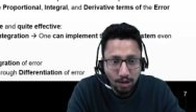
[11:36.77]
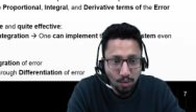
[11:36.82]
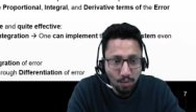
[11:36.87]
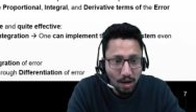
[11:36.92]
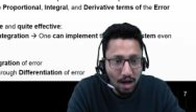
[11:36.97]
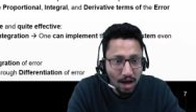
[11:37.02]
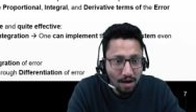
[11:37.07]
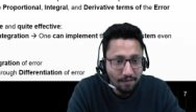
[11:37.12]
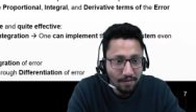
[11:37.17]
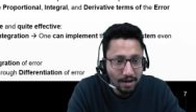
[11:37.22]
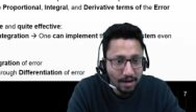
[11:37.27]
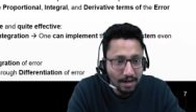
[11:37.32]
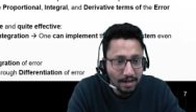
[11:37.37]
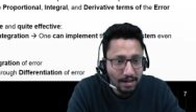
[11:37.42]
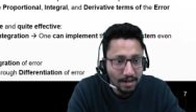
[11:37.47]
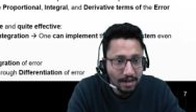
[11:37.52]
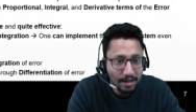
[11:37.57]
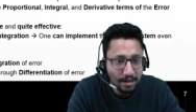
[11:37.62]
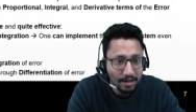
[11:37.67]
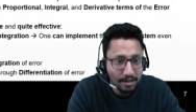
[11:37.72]
to have a
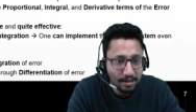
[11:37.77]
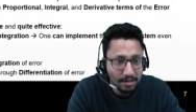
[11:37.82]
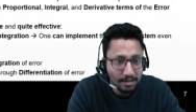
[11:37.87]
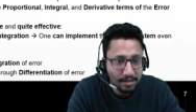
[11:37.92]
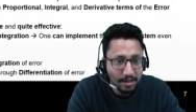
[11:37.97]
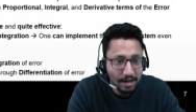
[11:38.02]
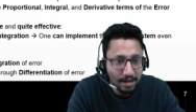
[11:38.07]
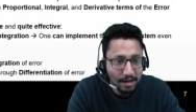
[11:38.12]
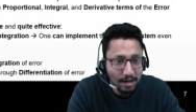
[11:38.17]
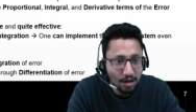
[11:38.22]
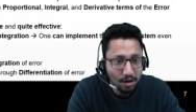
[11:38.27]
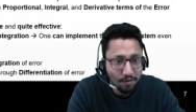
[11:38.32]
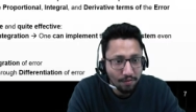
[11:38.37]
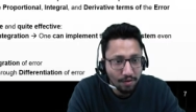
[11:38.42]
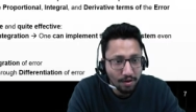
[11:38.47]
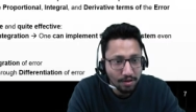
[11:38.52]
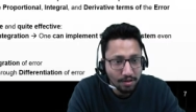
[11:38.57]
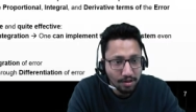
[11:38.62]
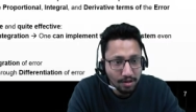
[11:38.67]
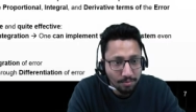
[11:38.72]
clear understanding of
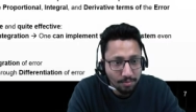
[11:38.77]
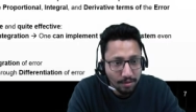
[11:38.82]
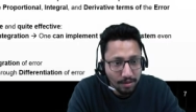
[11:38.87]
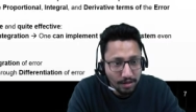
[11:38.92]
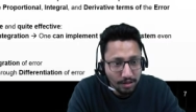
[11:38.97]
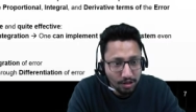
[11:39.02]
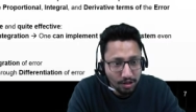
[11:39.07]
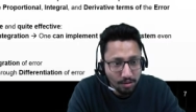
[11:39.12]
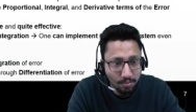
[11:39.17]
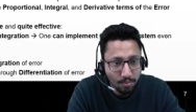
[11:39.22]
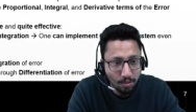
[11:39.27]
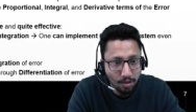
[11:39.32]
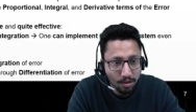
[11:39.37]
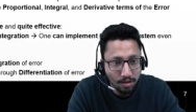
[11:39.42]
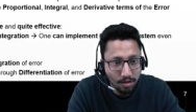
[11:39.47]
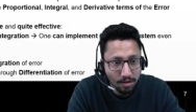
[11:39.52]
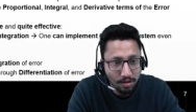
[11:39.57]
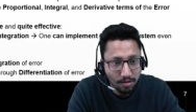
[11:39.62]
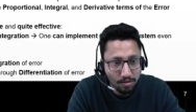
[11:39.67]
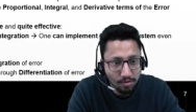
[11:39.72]
our simulation
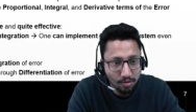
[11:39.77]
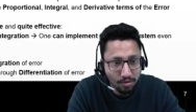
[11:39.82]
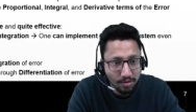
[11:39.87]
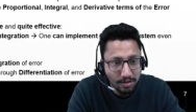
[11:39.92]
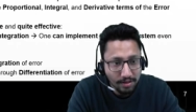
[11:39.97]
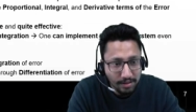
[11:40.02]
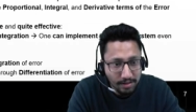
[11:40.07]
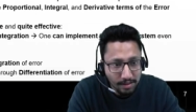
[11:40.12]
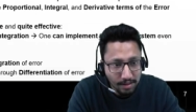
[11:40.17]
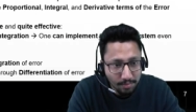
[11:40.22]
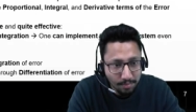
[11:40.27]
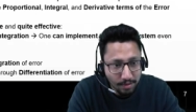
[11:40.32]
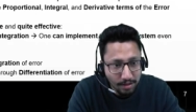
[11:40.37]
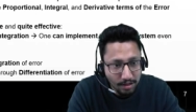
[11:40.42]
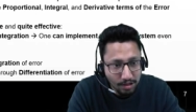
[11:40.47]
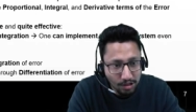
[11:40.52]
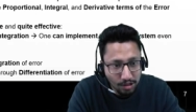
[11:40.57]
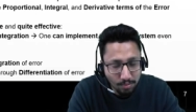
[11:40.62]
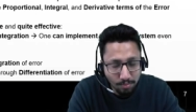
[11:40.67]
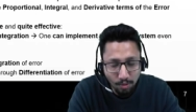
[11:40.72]
model. So this simulation